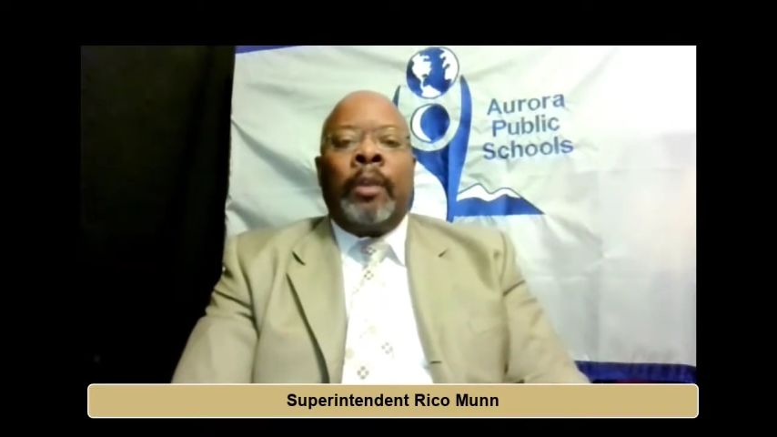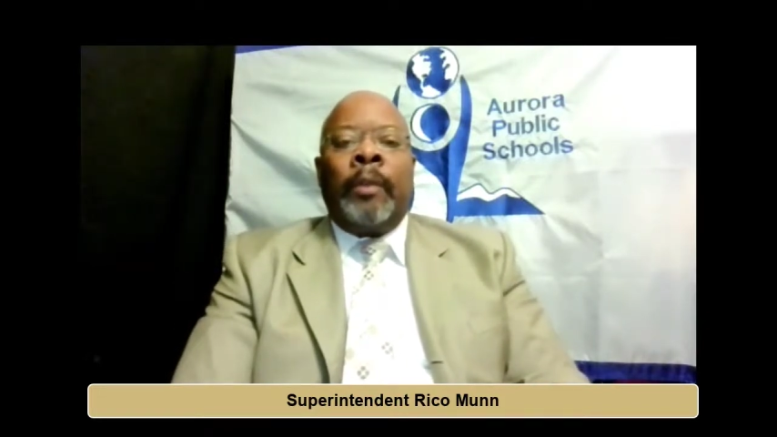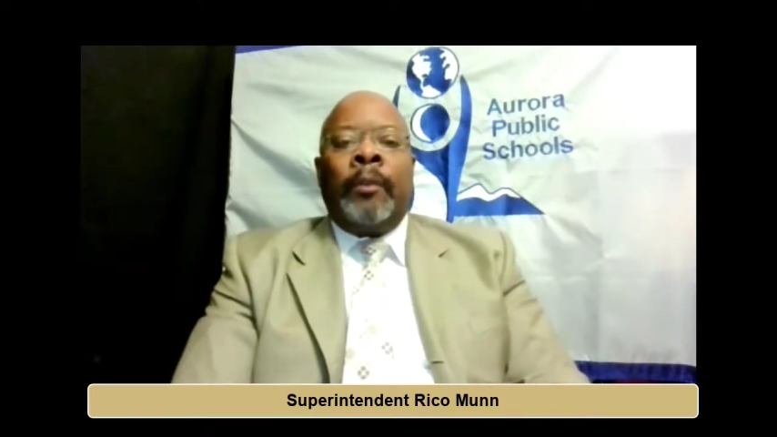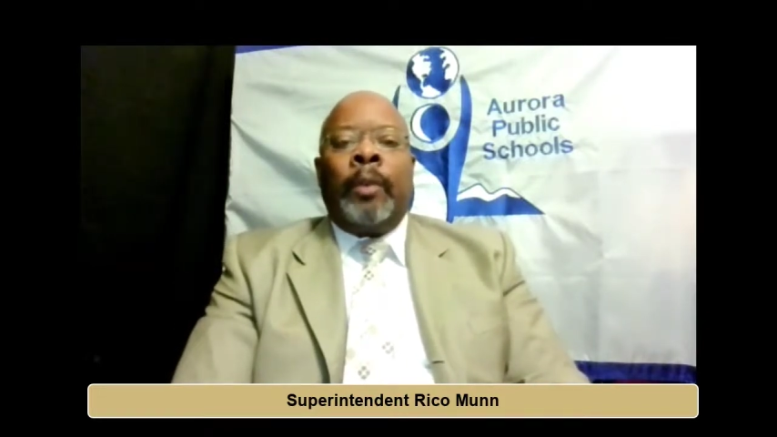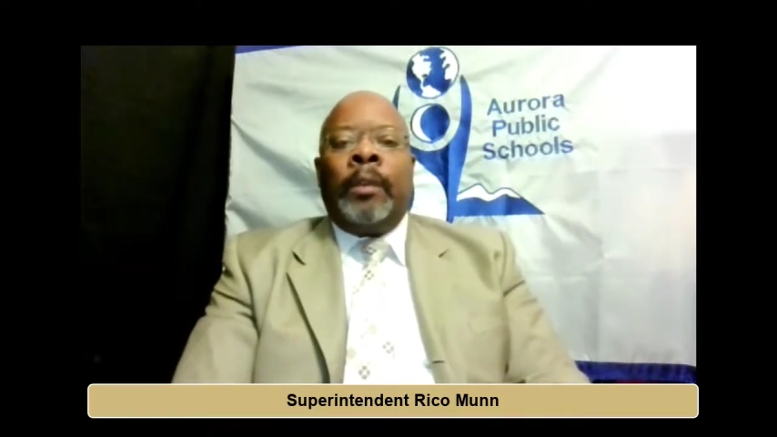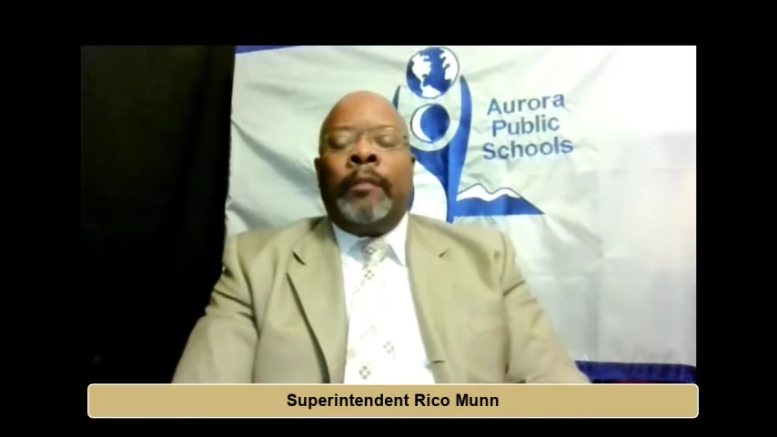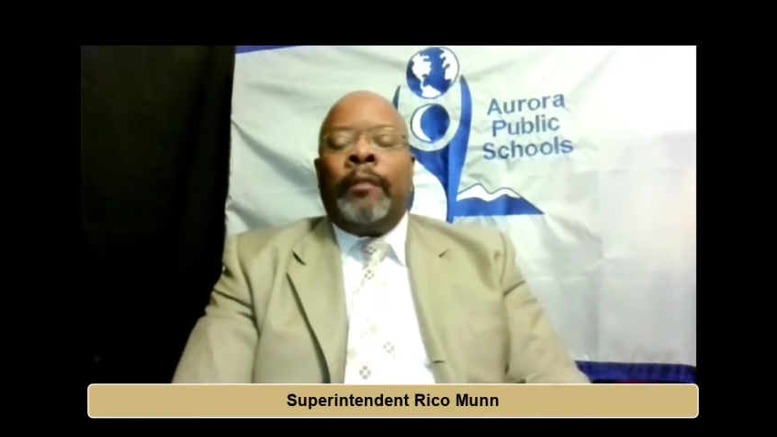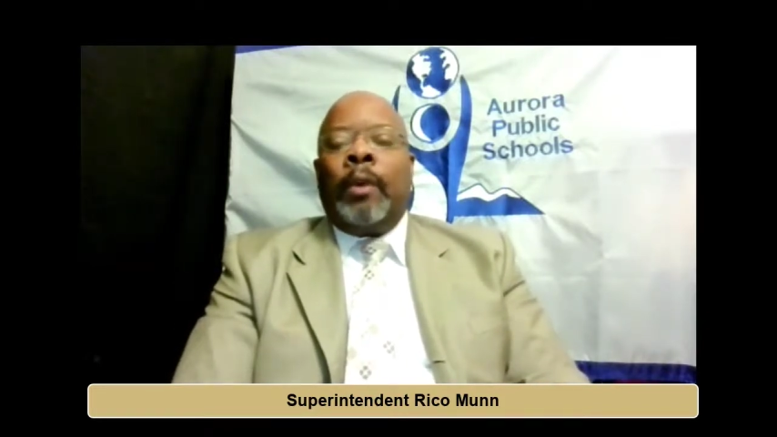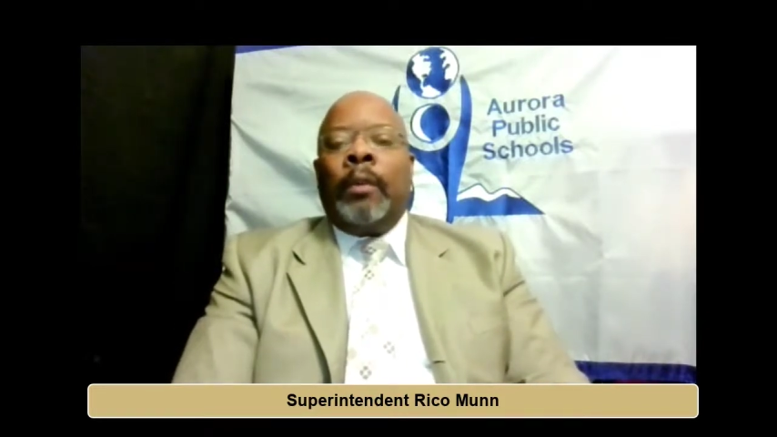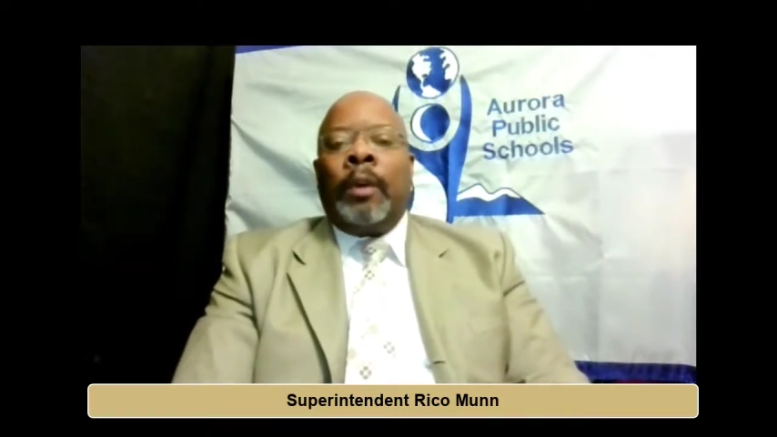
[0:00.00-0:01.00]
and we have a weekly
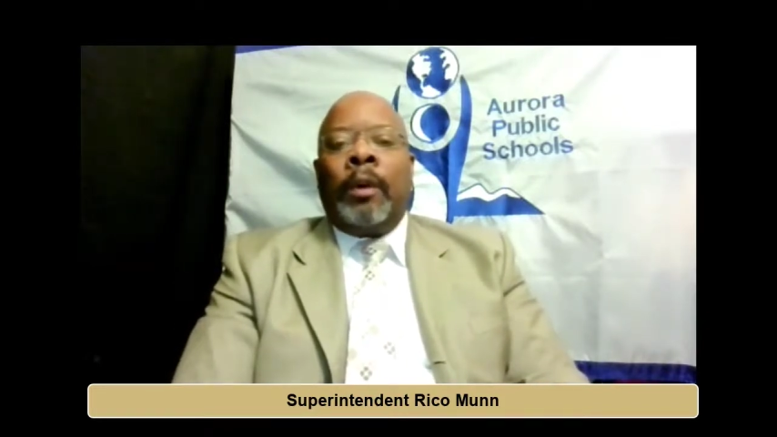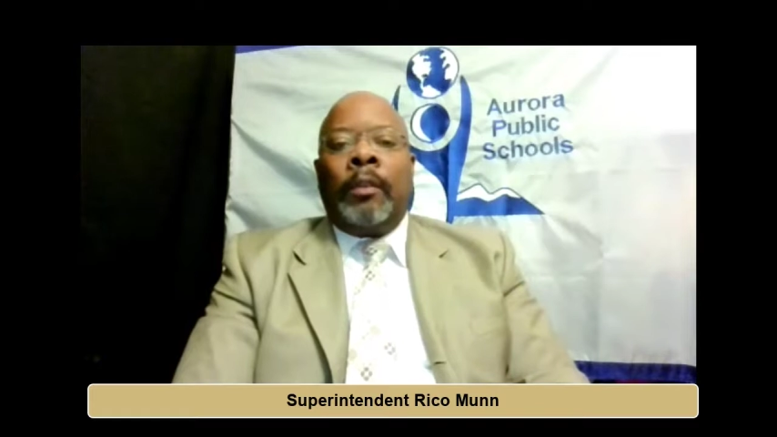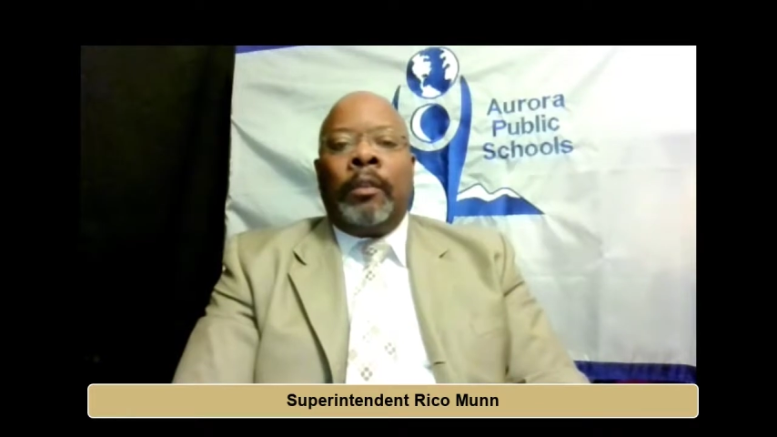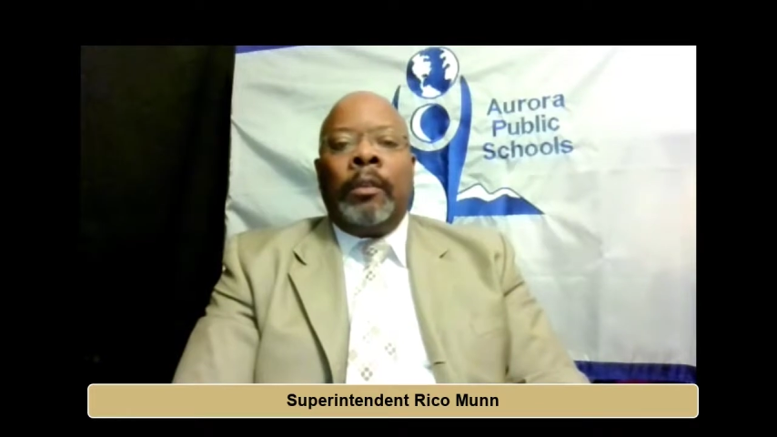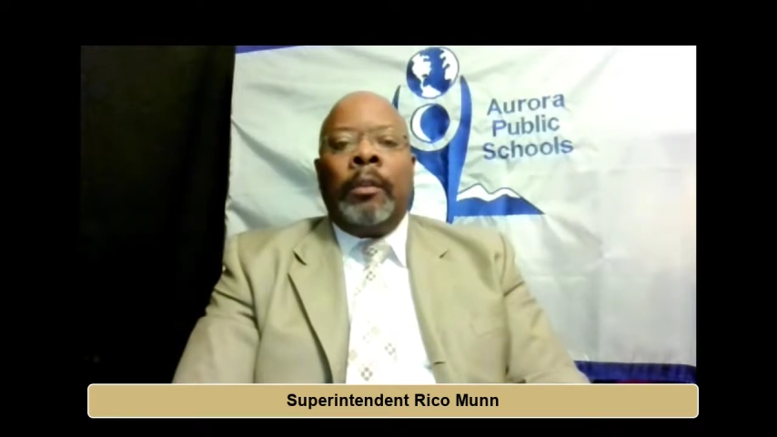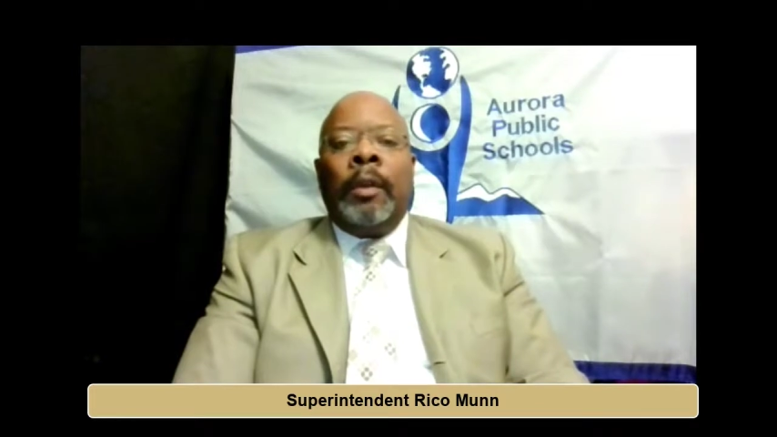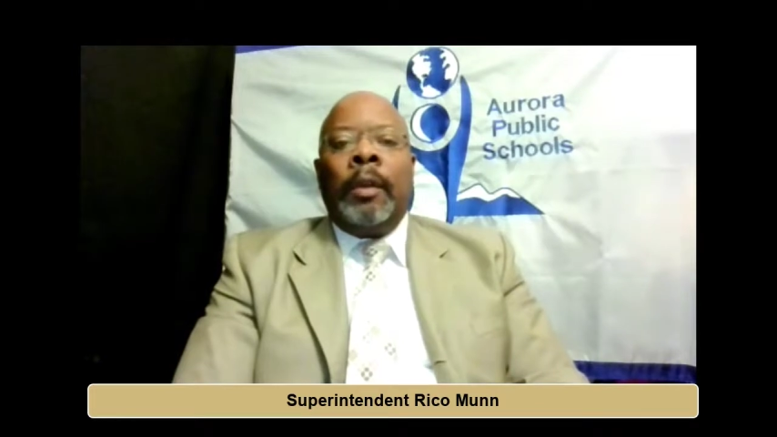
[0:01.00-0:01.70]
phone call to